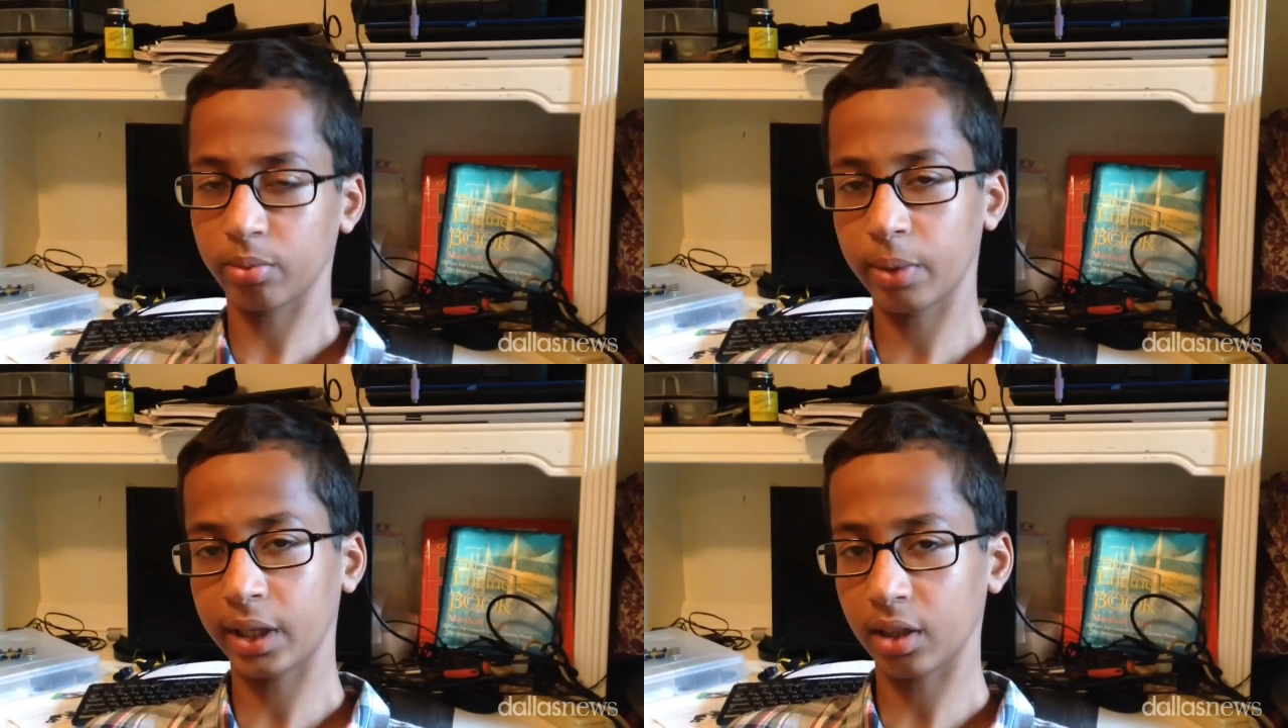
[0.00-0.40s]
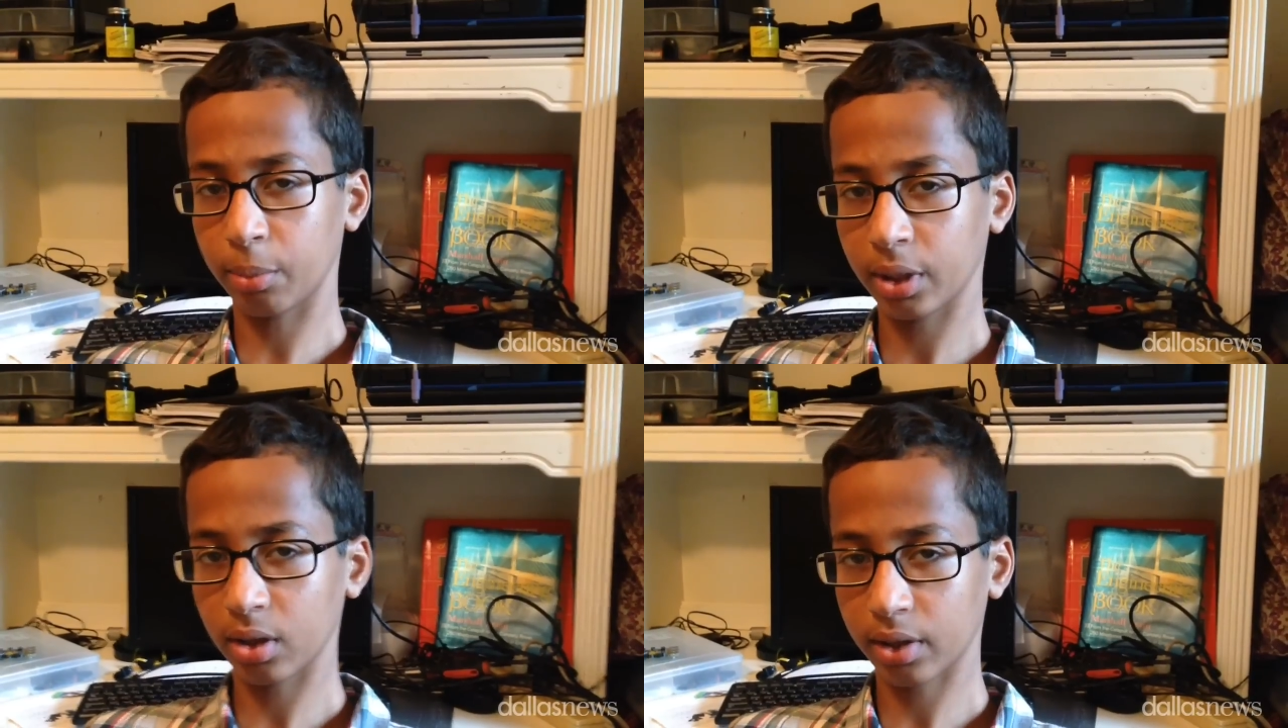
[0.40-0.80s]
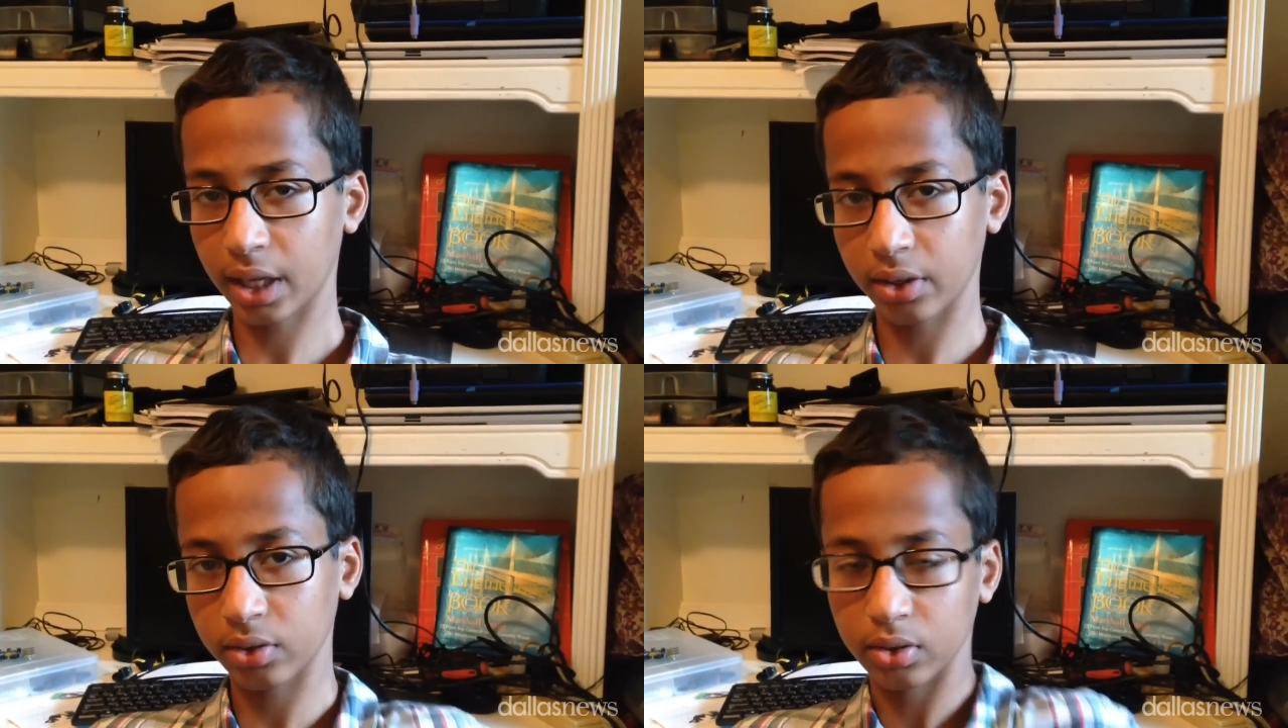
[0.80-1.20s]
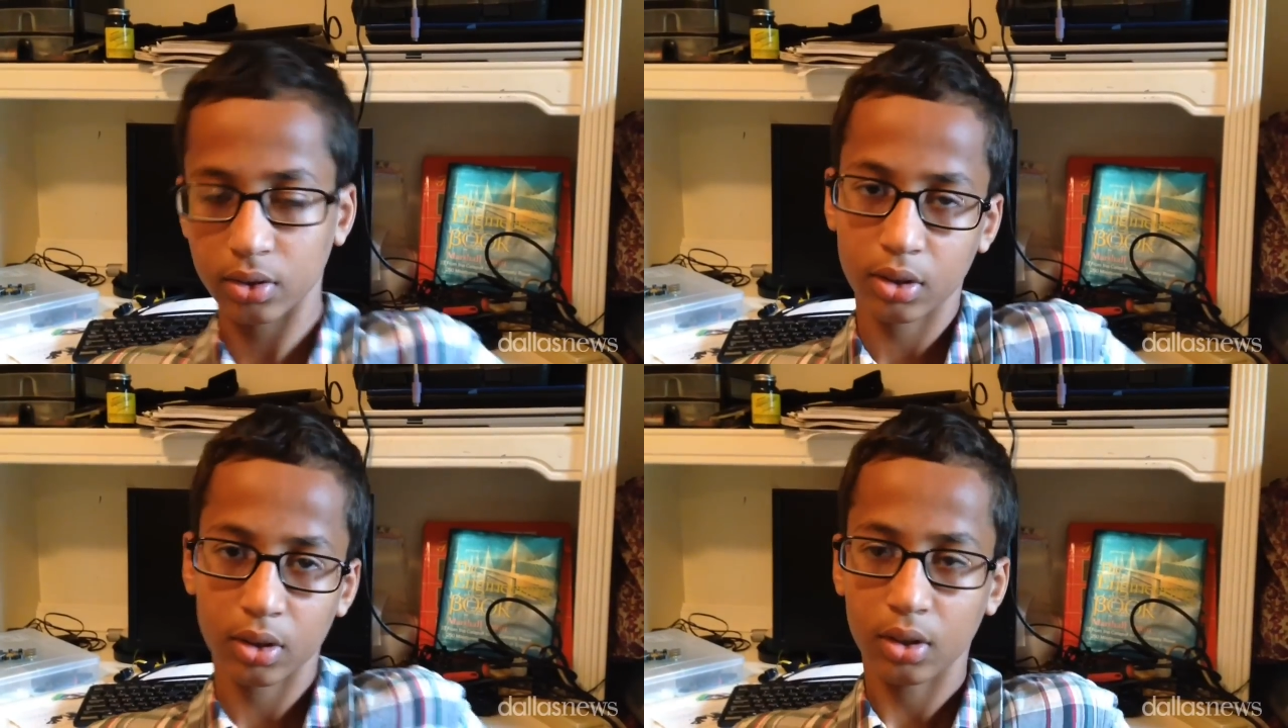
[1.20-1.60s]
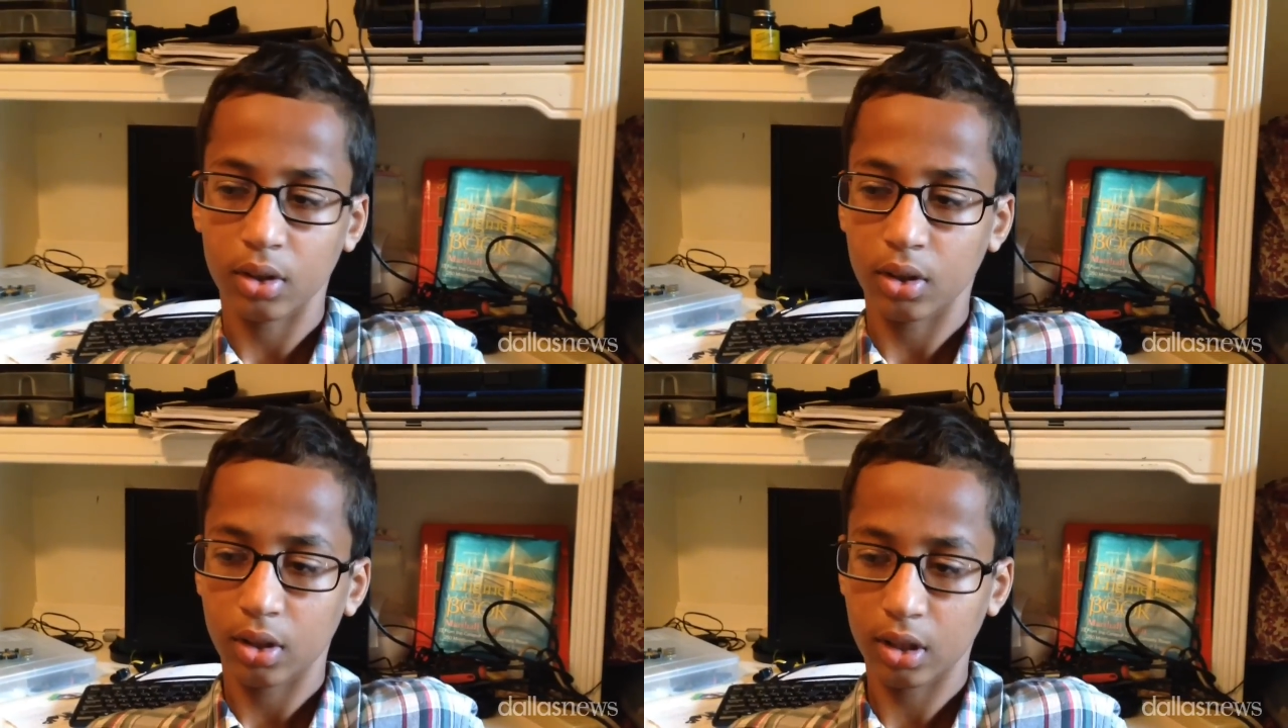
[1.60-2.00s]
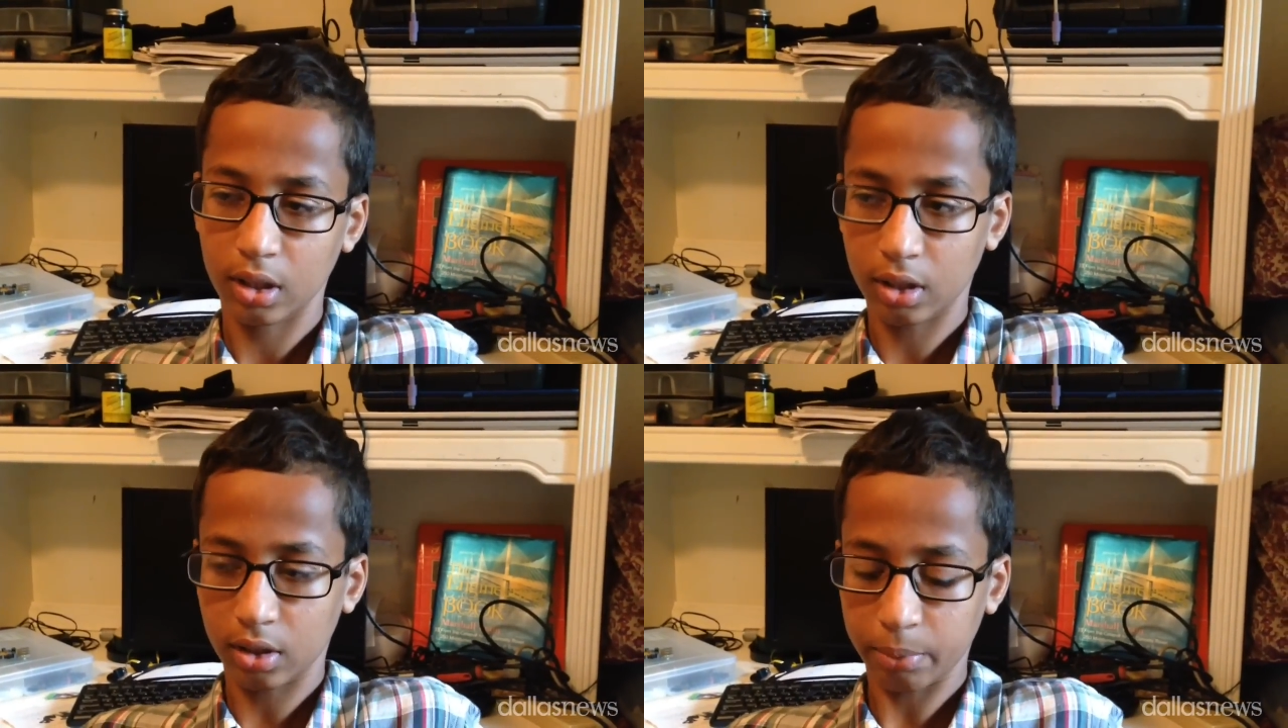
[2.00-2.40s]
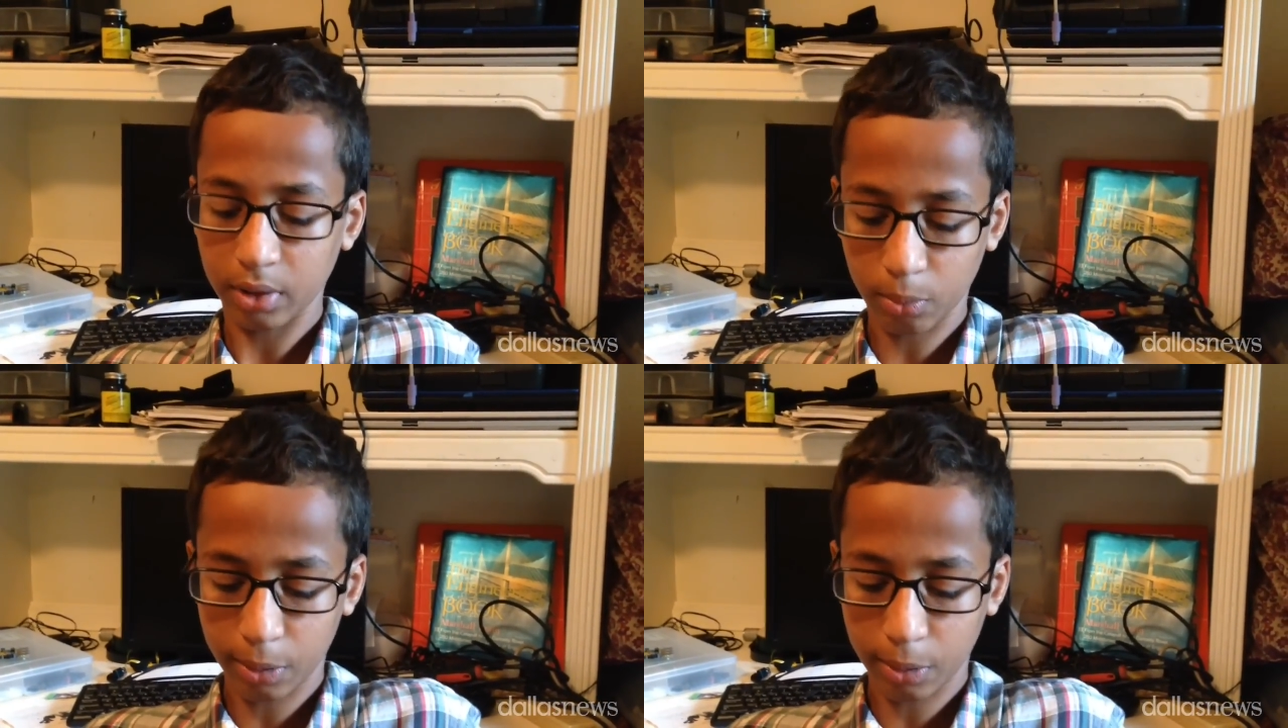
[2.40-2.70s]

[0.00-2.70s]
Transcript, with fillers: made in the metal case, uh, a metal